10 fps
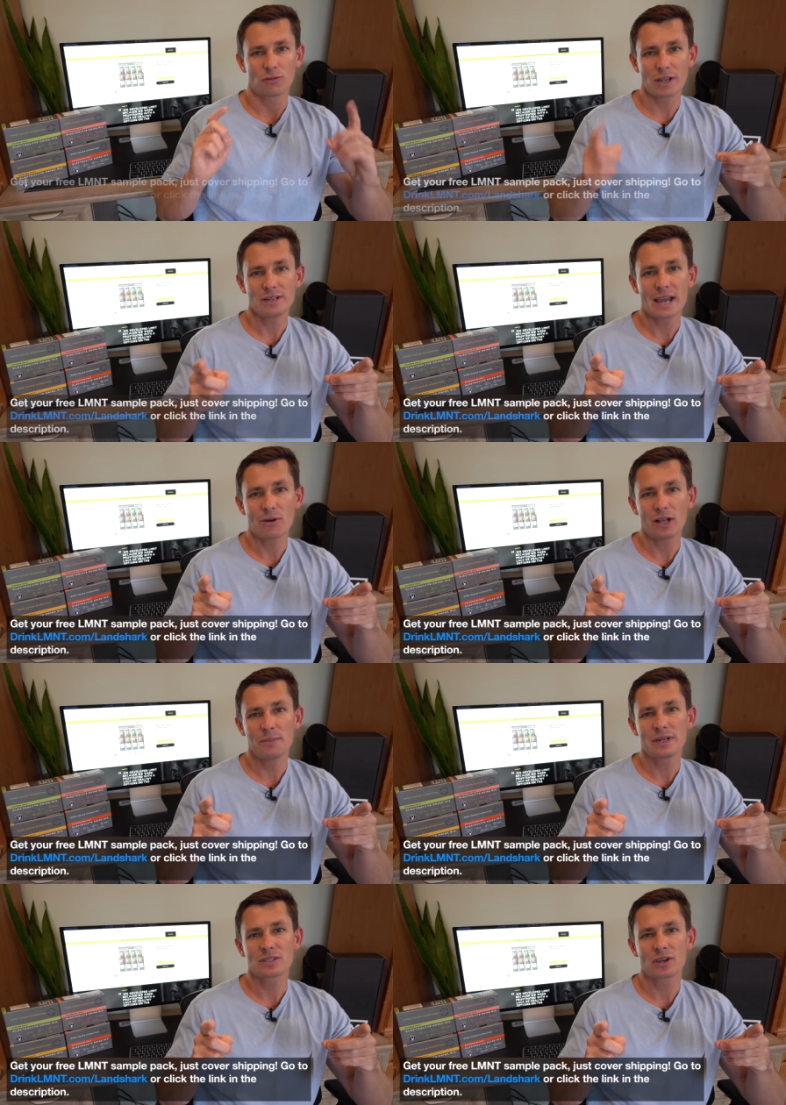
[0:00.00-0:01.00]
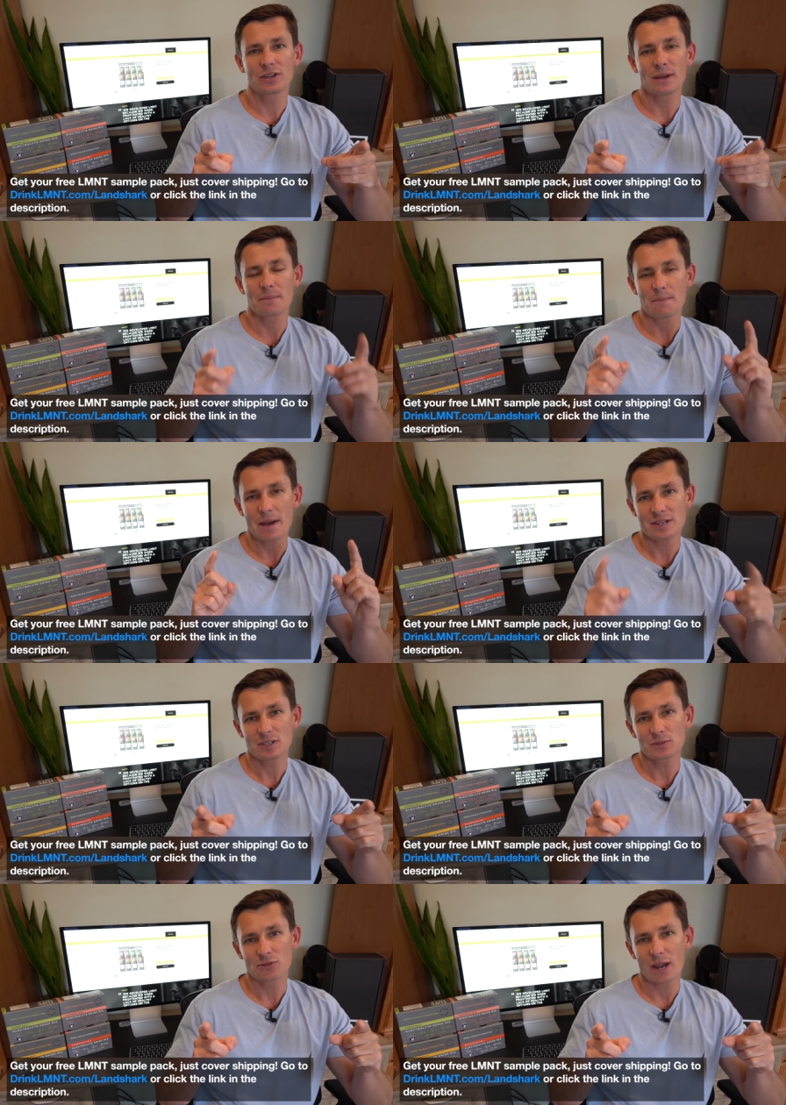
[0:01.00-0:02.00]
Right now, LMNT is hooking up my
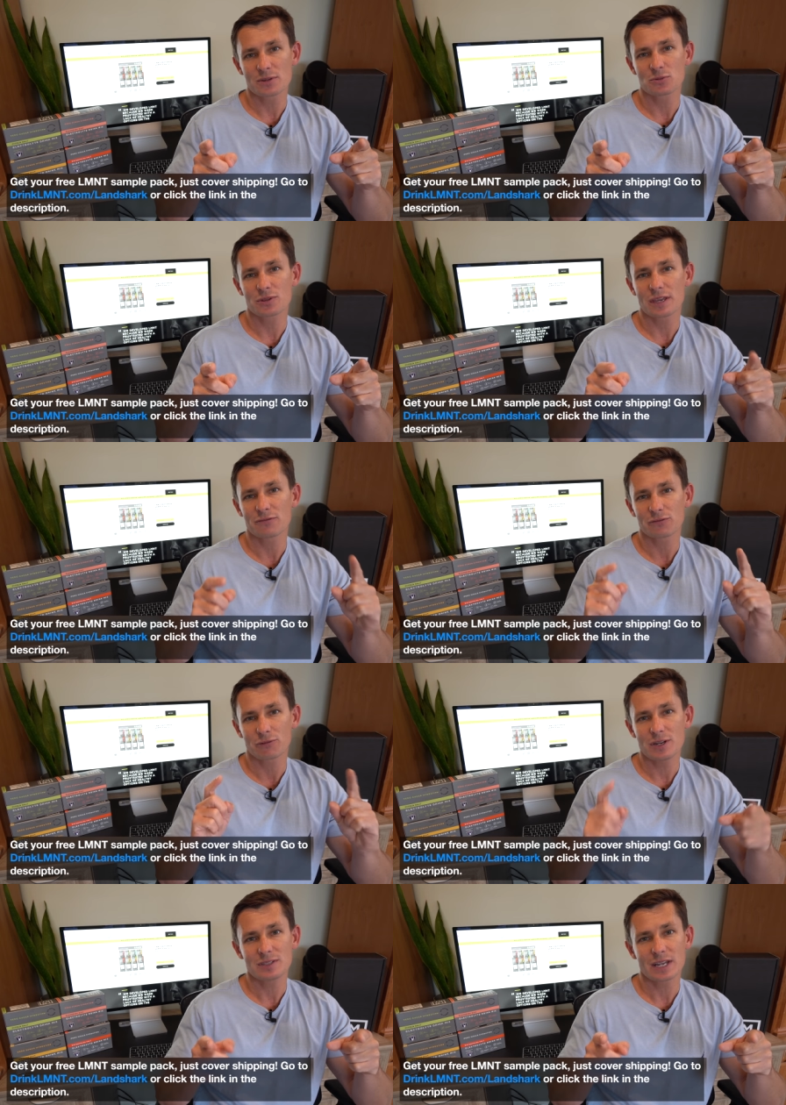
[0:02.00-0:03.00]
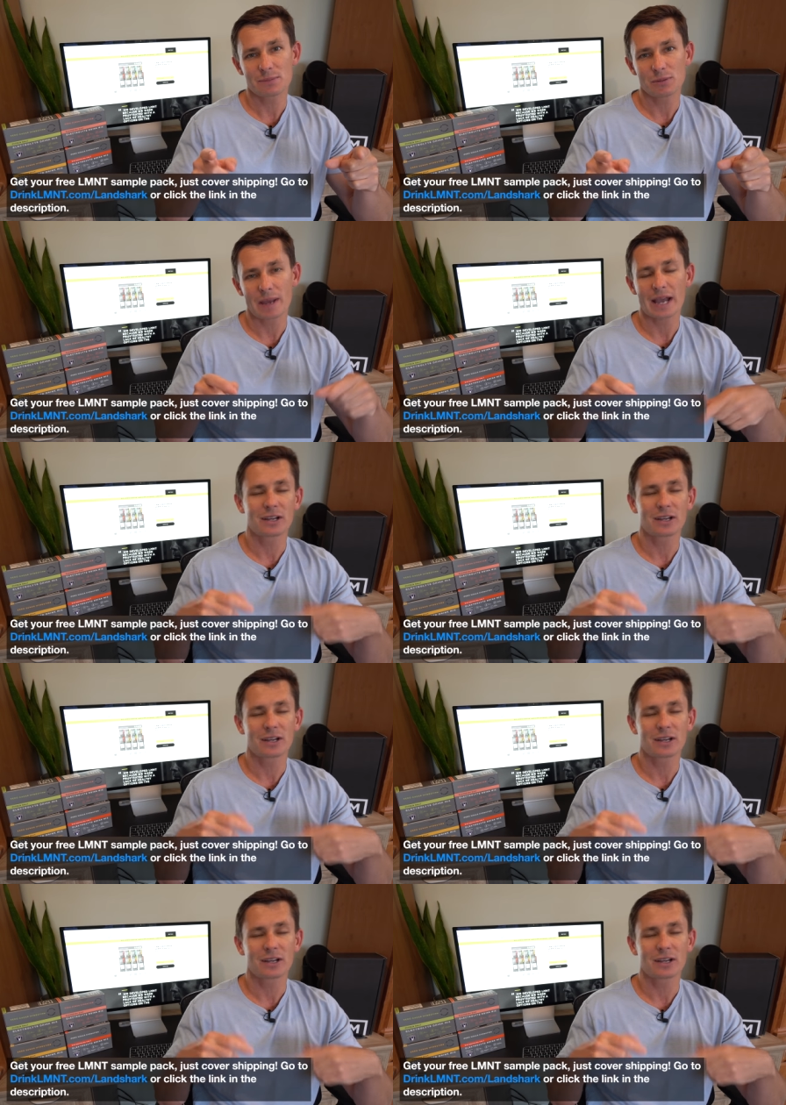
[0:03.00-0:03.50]
subscribers with a free sample pack